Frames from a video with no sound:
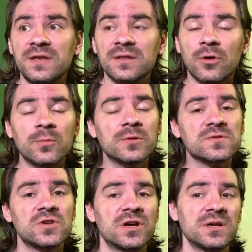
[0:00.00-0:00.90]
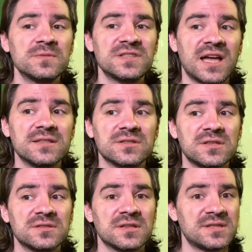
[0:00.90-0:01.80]
in a normal
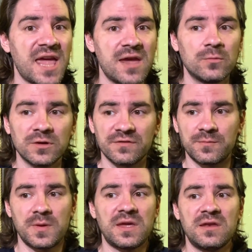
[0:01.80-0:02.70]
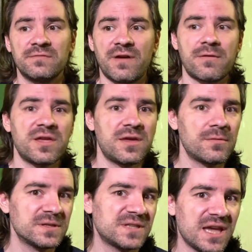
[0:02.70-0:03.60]
circumstances, the day would have been very
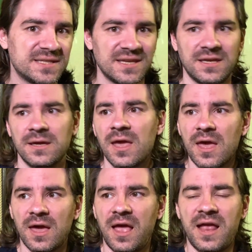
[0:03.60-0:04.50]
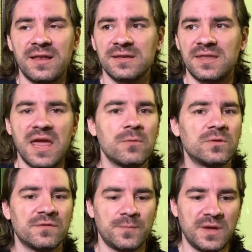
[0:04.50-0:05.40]
irritating and the day
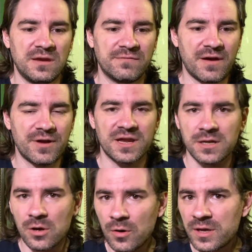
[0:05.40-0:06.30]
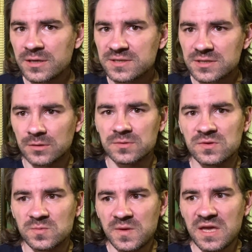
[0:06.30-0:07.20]
would have been very annoying, so to
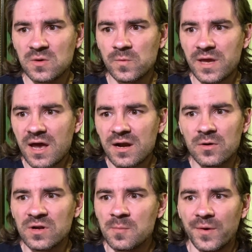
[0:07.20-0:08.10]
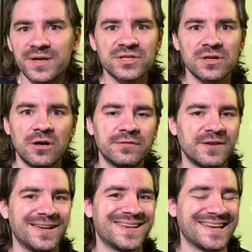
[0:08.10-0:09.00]
speak, we are going to brush it off
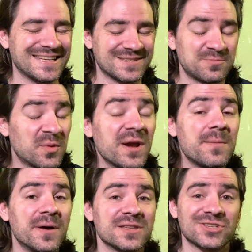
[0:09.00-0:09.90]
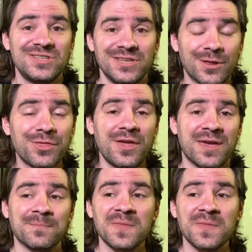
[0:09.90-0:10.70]
like it is pretty much nothing.